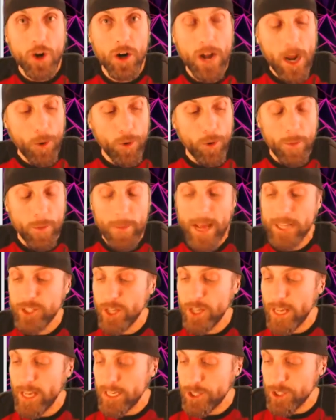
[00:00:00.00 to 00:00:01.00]
our
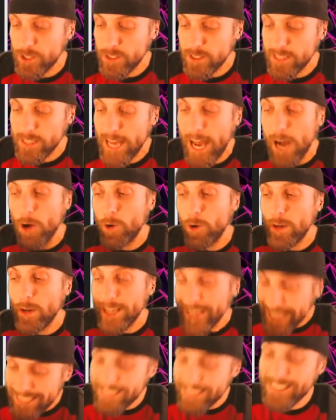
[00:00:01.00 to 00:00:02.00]
imaginations. Now,
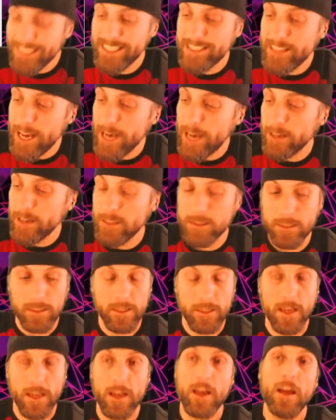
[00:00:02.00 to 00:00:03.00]

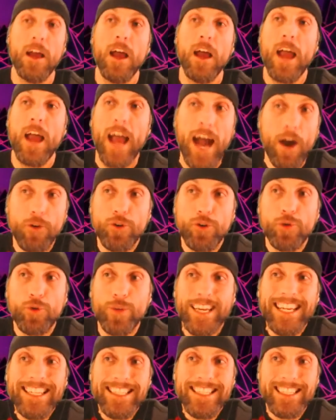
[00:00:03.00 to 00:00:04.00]
insects. How do
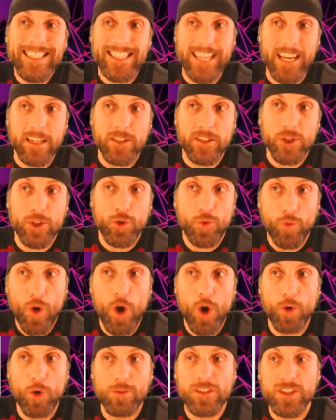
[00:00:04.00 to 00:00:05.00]
insects
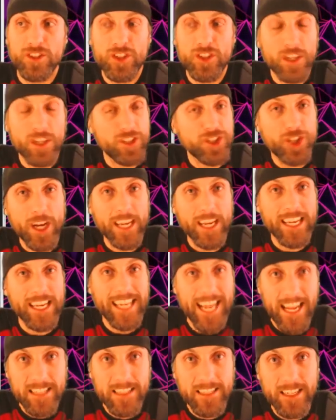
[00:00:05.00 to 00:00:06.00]
grow to such
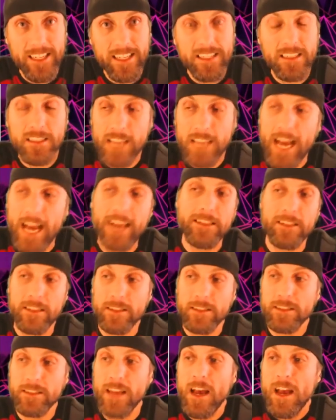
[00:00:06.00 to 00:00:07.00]
gigantic
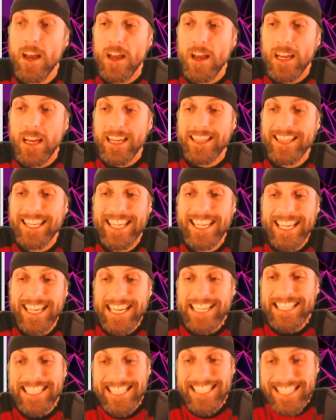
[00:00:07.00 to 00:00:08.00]
sizes? The
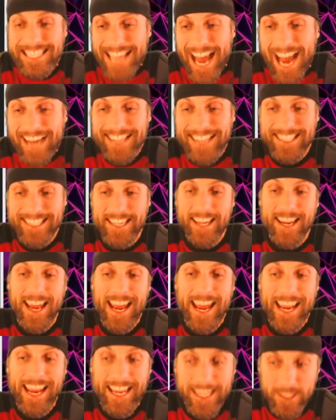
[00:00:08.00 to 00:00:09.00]
exact
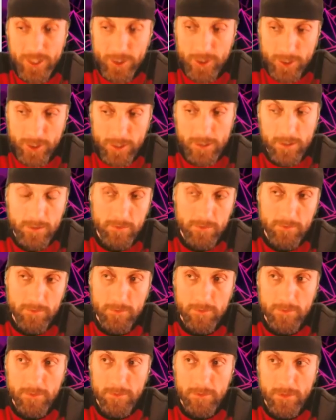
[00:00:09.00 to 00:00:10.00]
answer,
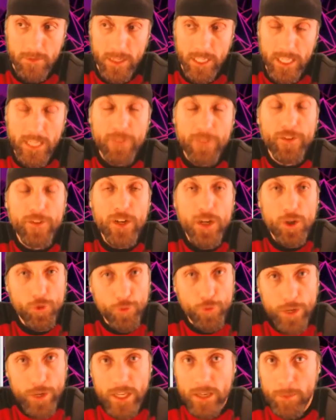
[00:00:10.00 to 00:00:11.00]
even
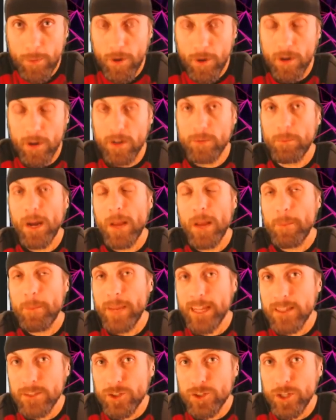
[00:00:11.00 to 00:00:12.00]
agreed upon by
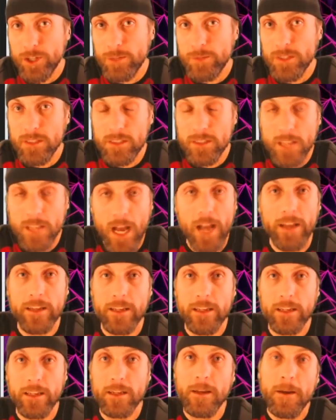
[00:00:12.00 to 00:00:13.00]
mainstream
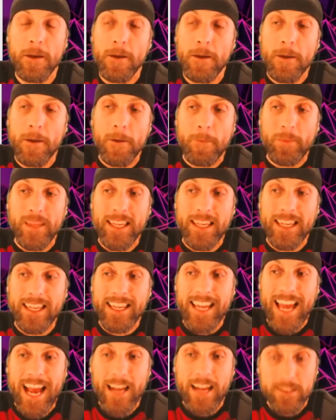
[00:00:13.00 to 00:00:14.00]
society, has